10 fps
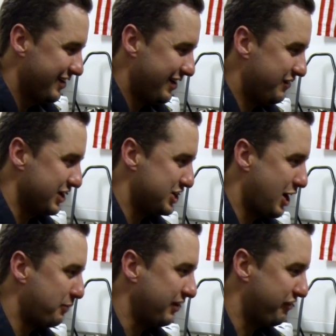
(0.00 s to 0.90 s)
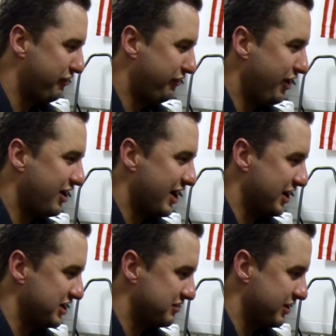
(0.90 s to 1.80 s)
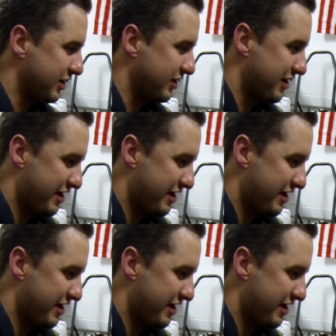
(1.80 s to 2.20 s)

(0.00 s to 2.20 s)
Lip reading: I'm gonna chop the fuck out of this video.